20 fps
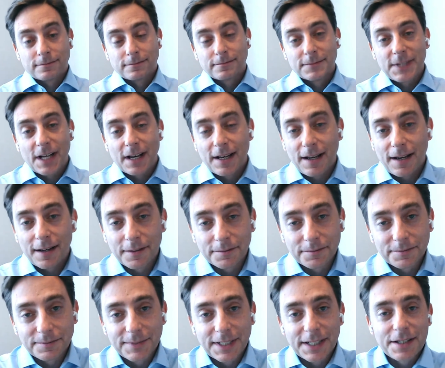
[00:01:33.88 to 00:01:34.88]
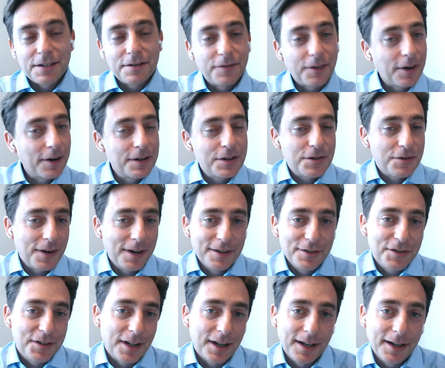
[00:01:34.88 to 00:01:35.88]
Yeah, it's a very
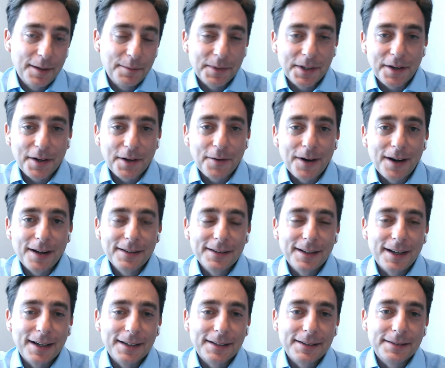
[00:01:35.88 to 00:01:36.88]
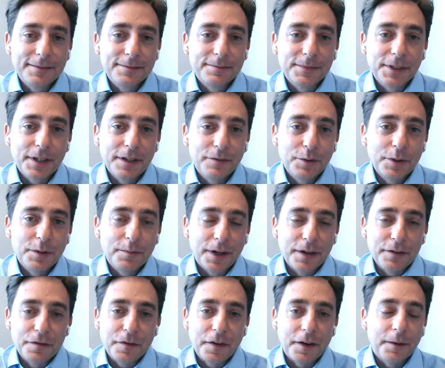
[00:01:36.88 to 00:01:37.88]
strange time. You know, I live with my
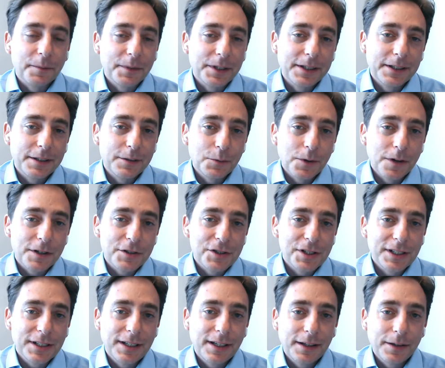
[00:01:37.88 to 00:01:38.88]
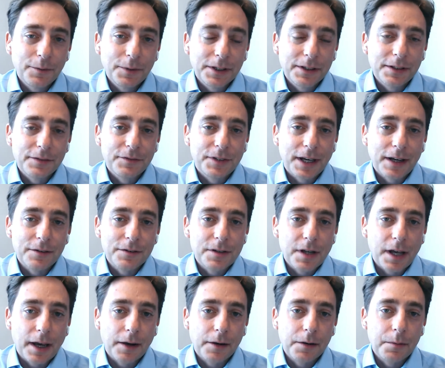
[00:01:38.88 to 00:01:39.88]
family in Washington. We live
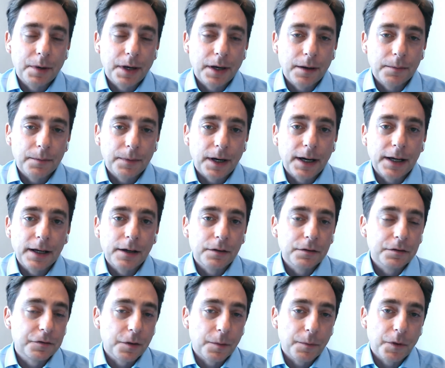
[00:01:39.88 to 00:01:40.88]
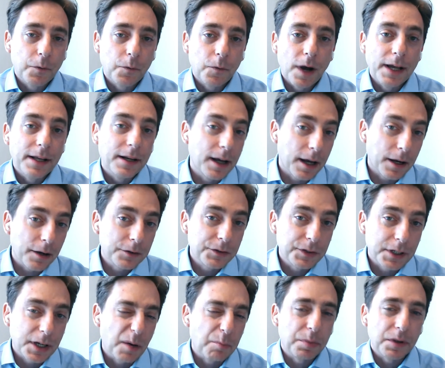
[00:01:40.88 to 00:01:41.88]
downtown about a mile from the White House,
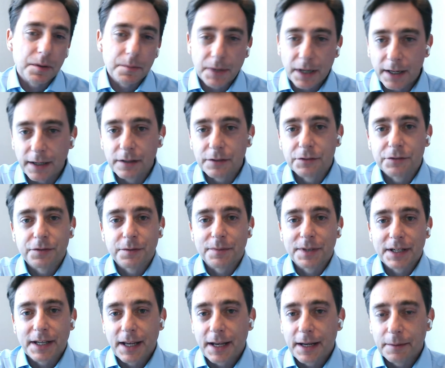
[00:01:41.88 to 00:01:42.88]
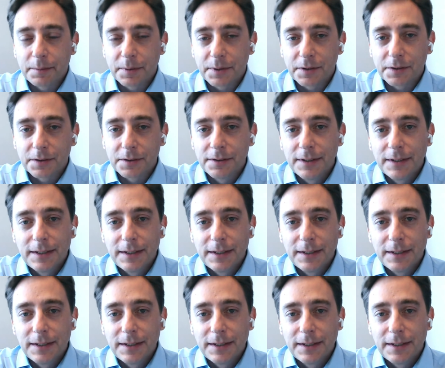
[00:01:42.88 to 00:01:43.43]
a couple of miles from the Capitol.